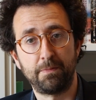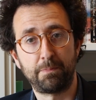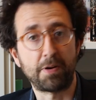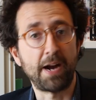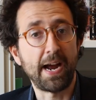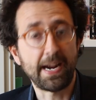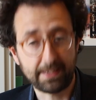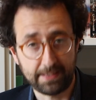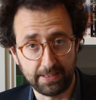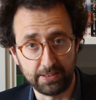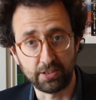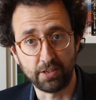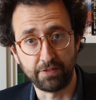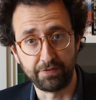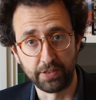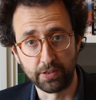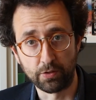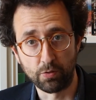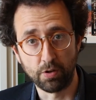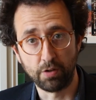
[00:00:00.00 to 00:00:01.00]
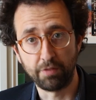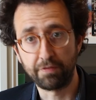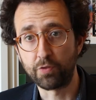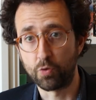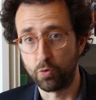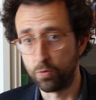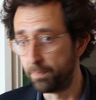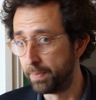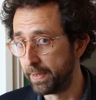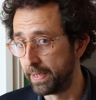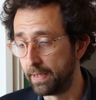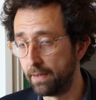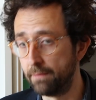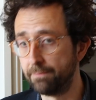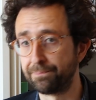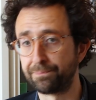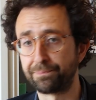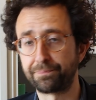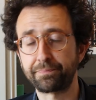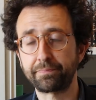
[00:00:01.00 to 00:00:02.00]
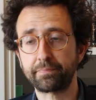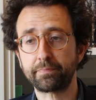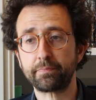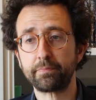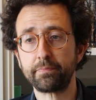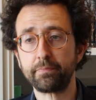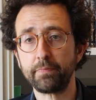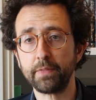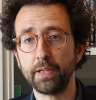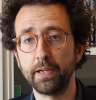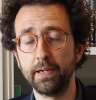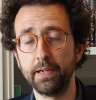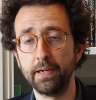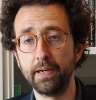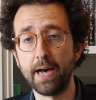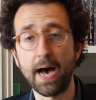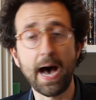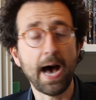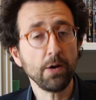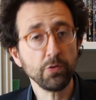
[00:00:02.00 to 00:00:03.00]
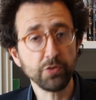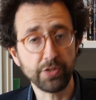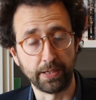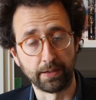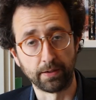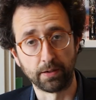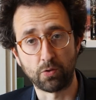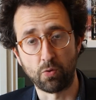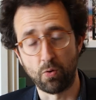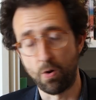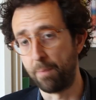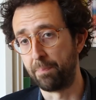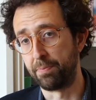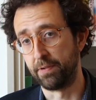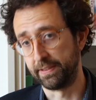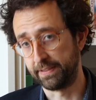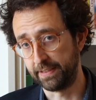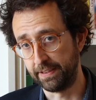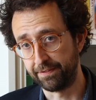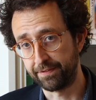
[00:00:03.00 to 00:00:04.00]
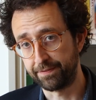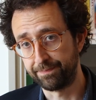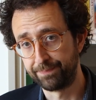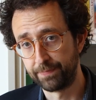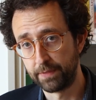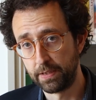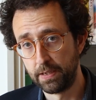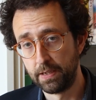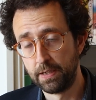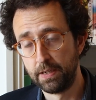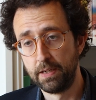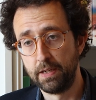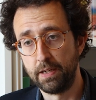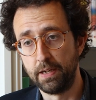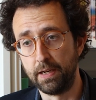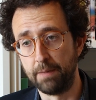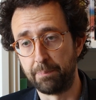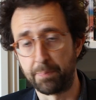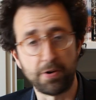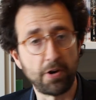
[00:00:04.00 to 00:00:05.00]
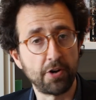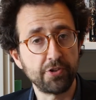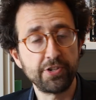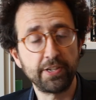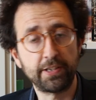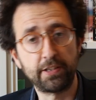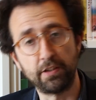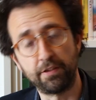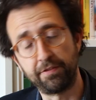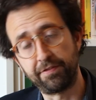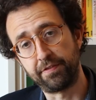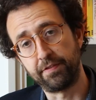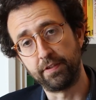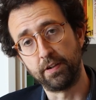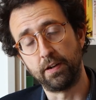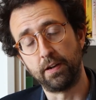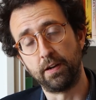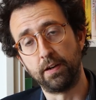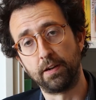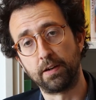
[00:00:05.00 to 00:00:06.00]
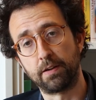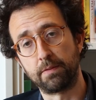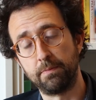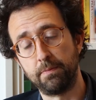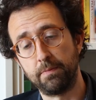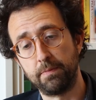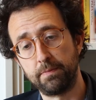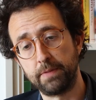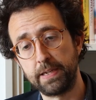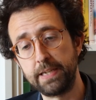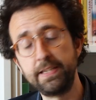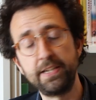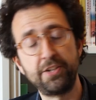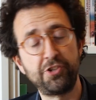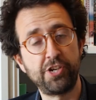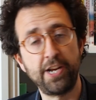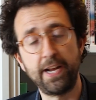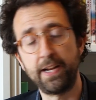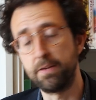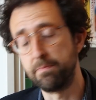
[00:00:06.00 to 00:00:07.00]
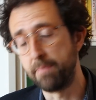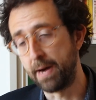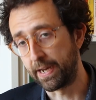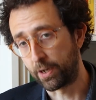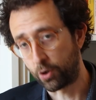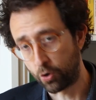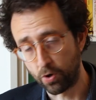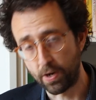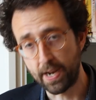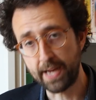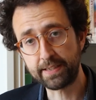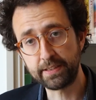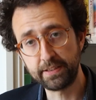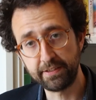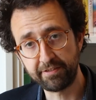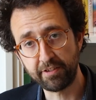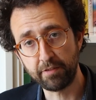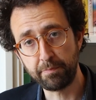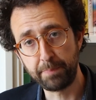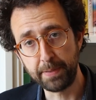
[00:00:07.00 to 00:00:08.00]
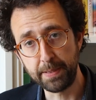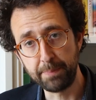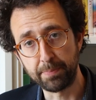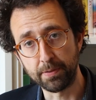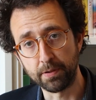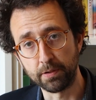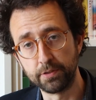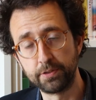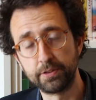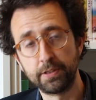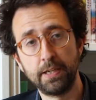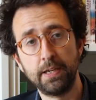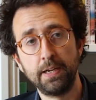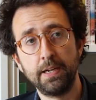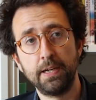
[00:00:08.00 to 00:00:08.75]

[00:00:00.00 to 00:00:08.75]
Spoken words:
practice of degrowth could be a housing cooperative, a project initiated by a collective of peoples